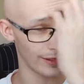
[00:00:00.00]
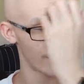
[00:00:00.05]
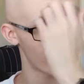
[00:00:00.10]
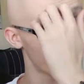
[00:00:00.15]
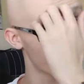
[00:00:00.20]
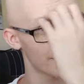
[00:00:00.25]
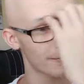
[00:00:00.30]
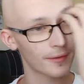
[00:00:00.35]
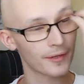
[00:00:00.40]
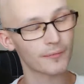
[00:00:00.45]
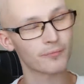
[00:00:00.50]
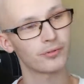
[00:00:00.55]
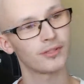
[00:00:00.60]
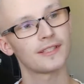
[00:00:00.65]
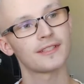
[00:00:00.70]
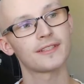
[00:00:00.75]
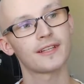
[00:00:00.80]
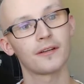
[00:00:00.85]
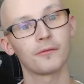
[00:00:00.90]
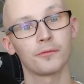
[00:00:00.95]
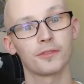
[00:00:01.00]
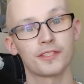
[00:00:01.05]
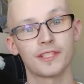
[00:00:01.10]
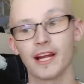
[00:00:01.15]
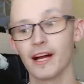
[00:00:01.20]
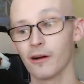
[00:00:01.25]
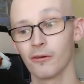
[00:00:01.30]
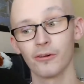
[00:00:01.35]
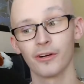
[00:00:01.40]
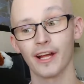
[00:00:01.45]
I think my playtime was an
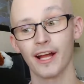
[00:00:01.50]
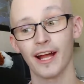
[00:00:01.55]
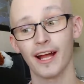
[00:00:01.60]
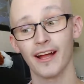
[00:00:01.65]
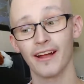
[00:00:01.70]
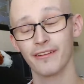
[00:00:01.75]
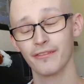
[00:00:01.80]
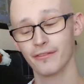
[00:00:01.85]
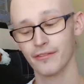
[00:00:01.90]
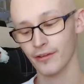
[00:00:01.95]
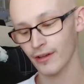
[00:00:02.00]
hour and a half.